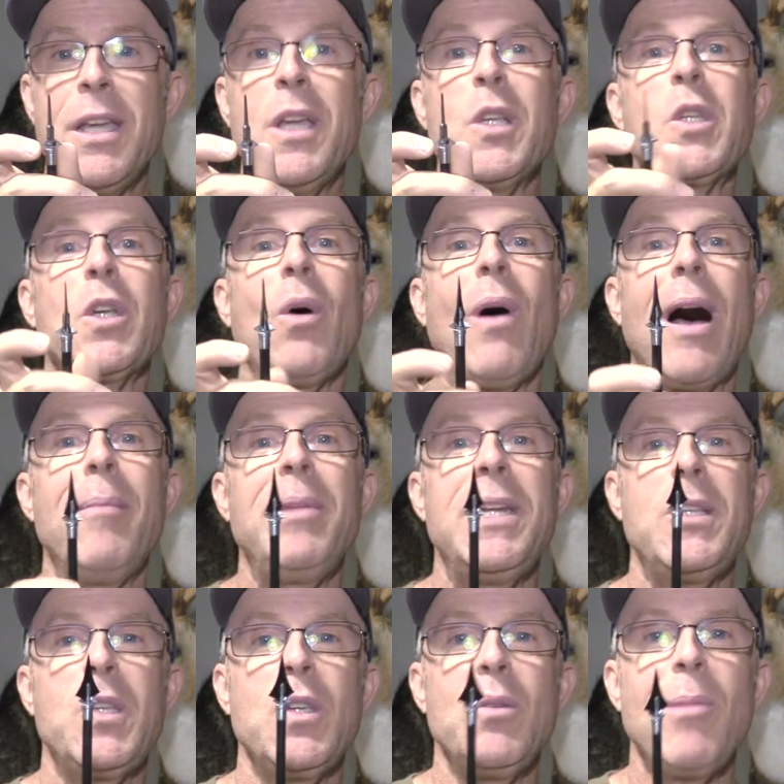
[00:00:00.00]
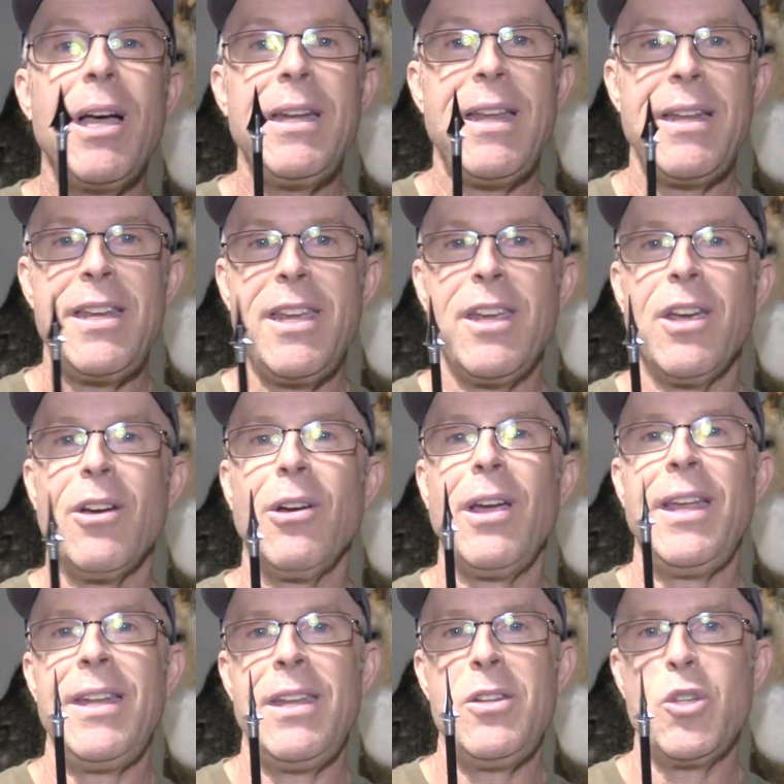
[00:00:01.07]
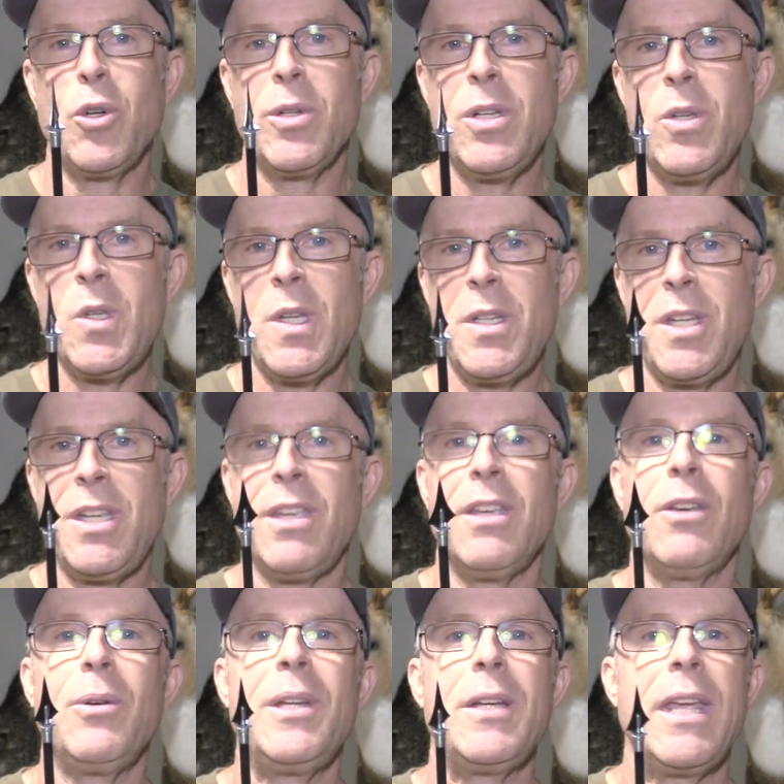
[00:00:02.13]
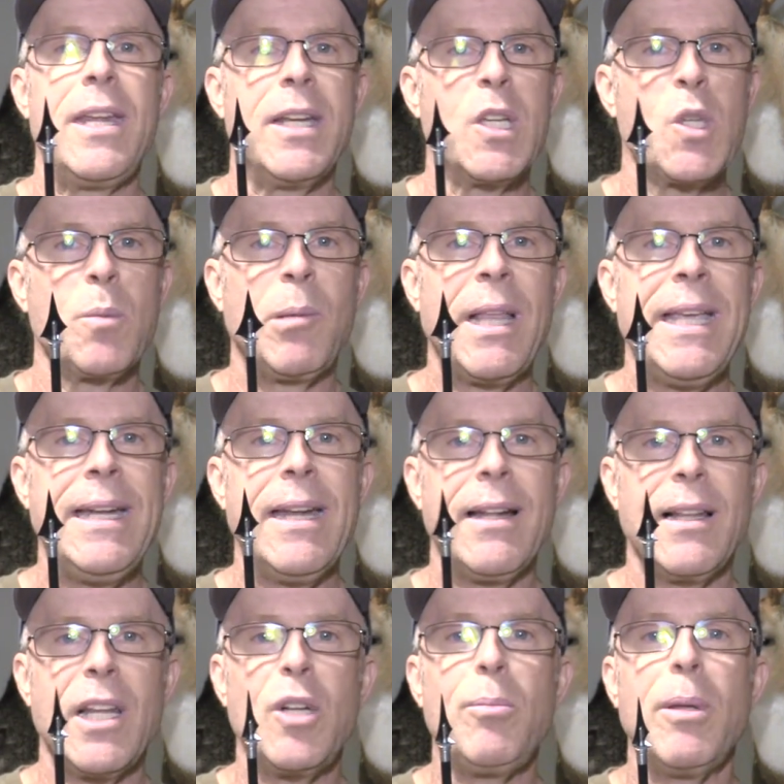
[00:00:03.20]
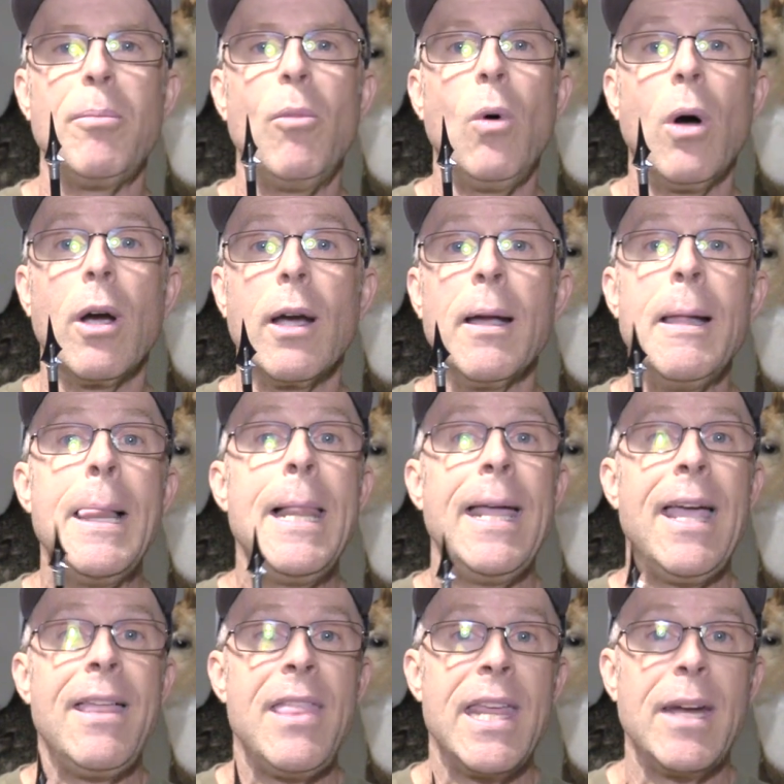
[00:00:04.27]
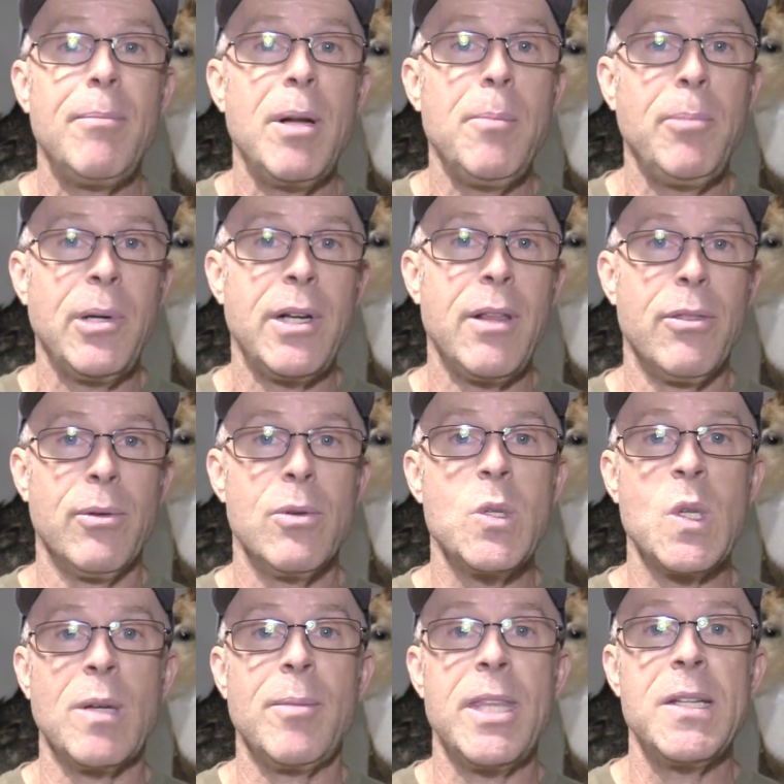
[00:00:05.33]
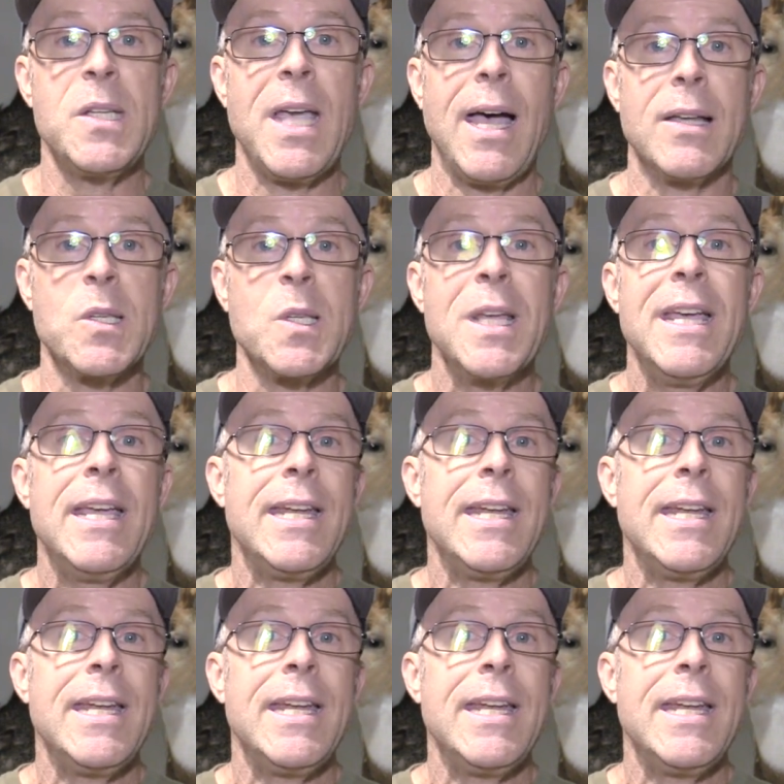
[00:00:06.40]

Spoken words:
So I'm going to zoom on in here and introduce it to you and explain it a little bit more, and then I'm going to put it through some of the tests.